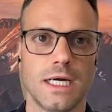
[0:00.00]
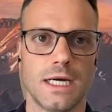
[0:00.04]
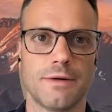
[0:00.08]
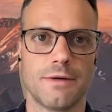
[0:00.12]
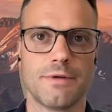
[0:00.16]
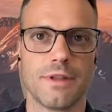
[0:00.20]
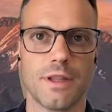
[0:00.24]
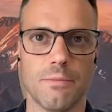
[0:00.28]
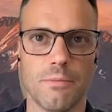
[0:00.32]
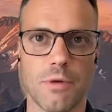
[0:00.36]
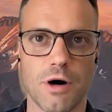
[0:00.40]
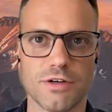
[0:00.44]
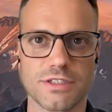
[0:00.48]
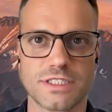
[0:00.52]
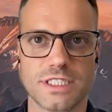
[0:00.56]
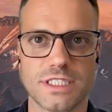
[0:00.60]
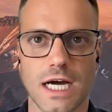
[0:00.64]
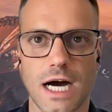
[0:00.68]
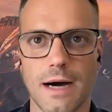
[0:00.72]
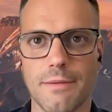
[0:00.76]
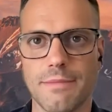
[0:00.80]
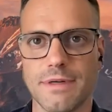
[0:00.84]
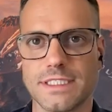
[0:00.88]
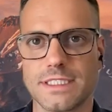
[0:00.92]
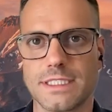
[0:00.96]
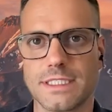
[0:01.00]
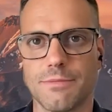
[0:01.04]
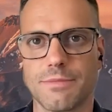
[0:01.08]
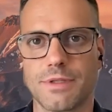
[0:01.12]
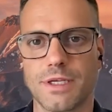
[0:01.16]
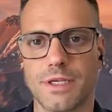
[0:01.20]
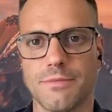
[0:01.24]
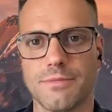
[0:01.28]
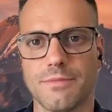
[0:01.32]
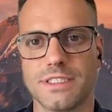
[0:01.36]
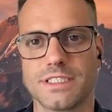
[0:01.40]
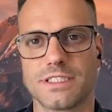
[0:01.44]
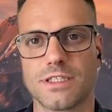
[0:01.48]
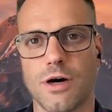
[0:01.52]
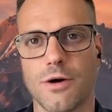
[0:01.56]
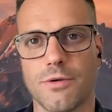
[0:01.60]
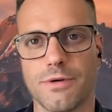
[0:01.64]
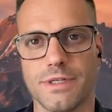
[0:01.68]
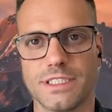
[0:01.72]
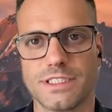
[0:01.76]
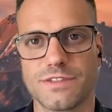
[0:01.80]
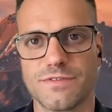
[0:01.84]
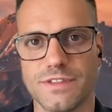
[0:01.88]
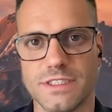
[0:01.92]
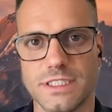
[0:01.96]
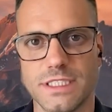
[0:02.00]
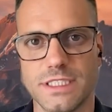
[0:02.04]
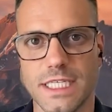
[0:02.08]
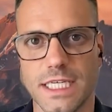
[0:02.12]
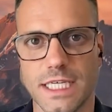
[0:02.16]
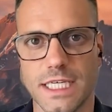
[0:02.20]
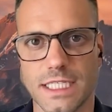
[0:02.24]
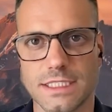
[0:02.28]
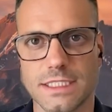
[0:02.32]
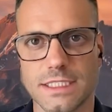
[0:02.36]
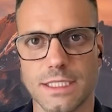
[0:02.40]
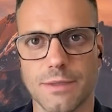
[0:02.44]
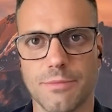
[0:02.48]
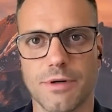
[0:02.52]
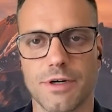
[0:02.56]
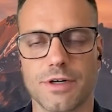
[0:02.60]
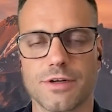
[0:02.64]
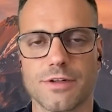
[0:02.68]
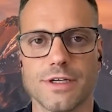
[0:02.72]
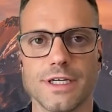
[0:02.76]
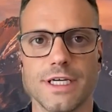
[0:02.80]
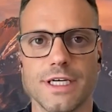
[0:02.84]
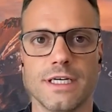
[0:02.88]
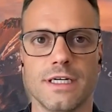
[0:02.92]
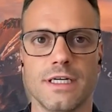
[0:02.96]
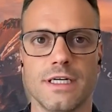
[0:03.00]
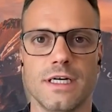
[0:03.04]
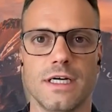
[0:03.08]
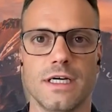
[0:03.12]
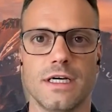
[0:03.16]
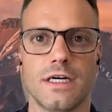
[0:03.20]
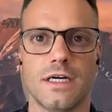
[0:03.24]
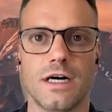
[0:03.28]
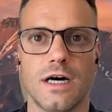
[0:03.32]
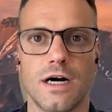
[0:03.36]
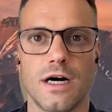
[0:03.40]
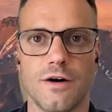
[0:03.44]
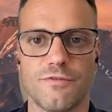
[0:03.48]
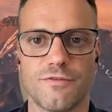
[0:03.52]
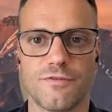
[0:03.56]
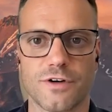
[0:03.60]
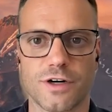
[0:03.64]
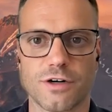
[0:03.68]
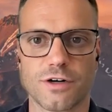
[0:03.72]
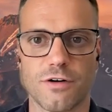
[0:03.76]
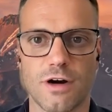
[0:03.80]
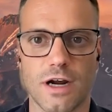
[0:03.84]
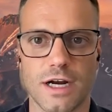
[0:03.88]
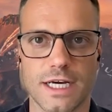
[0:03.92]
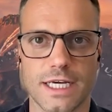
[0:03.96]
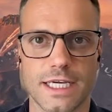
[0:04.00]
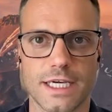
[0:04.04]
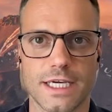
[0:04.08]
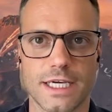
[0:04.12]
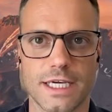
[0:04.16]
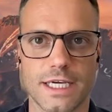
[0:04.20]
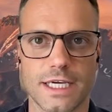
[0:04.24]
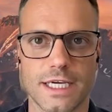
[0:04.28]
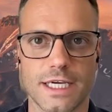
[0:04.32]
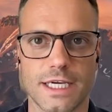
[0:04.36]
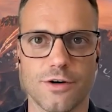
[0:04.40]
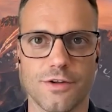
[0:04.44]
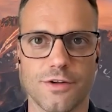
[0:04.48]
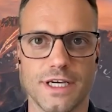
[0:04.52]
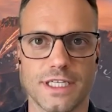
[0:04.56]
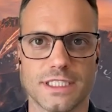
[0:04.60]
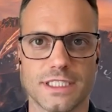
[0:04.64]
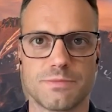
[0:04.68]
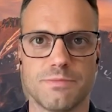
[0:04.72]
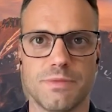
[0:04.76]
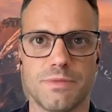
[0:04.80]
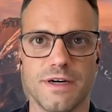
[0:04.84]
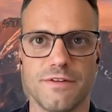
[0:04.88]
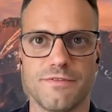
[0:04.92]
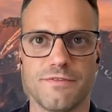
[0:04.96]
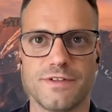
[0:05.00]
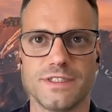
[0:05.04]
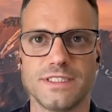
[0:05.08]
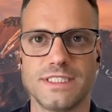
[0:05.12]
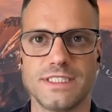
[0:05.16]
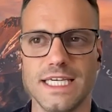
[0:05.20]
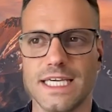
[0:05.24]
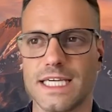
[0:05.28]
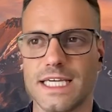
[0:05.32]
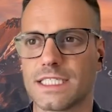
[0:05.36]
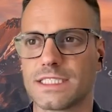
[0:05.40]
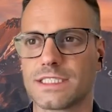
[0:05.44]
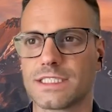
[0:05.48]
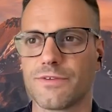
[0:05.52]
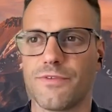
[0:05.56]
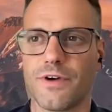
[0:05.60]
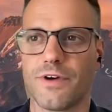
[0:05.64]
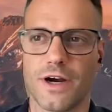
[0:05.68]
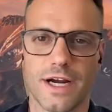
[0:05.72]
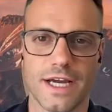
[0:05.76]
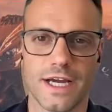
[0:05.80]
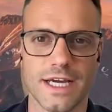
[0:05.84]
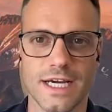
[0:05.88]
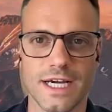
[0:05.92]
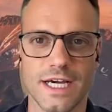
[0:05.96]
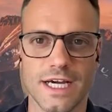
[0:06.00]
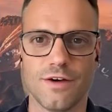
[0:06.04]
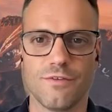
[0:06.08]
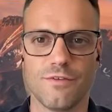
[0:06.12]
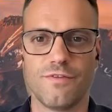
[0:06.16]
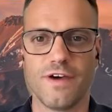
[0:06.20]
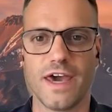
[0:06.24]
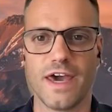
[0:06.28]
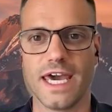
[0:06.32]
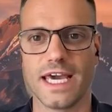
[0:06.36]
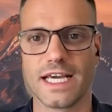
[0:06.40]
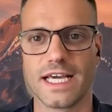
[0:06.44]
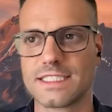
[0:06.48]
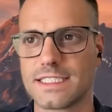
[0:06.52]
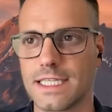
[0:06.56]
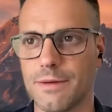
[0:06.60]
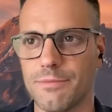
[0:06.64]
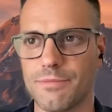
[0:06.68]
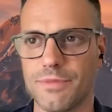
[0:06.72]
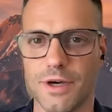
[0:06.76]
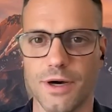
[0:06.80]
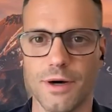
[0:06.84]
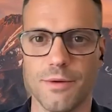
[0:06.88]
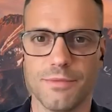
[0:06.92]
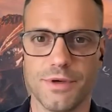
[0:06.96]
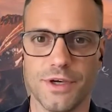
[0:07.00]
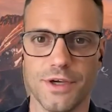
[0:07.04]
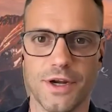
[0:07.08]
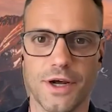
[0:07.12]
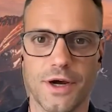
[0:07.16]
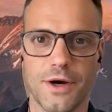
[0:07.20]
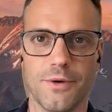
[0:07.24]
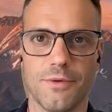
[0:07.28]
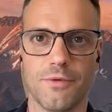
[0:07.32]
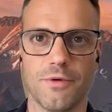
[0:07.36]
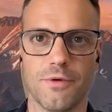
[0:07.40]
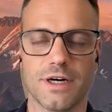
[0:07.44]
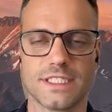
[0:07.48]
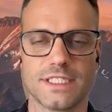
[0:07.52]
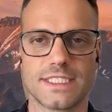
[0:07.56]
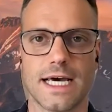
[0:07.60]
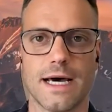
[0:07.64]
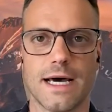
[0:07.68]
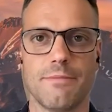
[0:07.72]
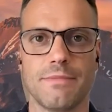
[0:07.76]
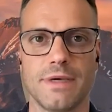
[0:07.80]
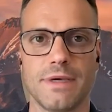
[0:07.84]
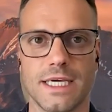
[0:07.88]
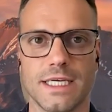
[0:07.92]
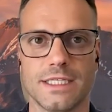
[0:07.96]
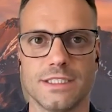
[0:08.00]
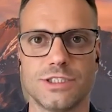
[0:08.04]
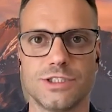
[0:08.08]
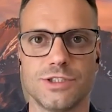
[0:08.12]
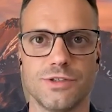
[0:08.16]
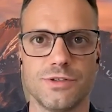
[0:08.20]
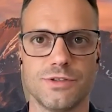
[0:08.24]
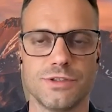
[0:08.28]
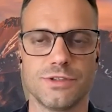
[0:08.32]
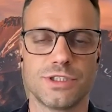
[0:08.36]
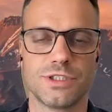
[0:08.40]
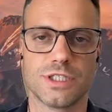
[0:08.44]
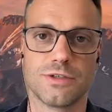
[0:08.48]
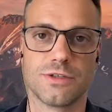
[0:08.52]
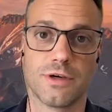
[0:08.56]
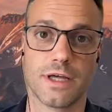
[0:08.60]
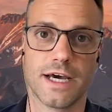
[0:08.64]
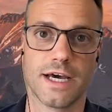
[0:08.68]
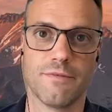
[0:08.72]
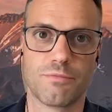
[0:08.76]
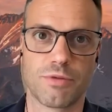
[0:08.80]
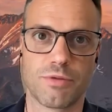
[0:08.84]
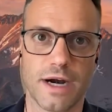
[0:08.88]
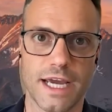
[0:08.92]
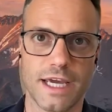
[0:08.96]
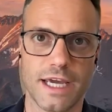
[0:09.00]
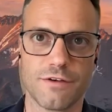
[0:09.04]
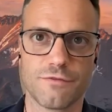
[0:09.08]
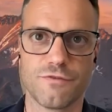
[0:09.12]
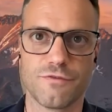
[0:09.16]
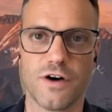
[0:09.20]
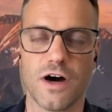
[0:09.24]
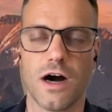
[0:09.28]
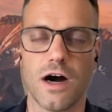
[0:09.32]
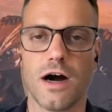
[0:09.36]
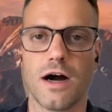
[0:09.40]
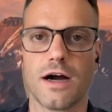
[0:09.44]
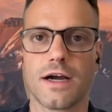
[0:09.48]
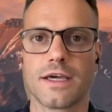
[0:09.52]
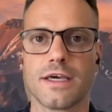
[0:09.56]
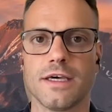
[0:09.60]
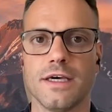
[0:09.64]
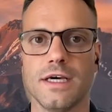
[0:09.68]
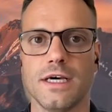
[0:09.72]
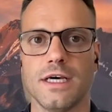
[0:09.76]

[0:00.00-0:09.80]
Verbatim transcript: And the most common symptom is always fatigue, typically uh, for chronic illness, but fatigue is a very vague symptom. You know, what does that mean? Do, do they have brain fog?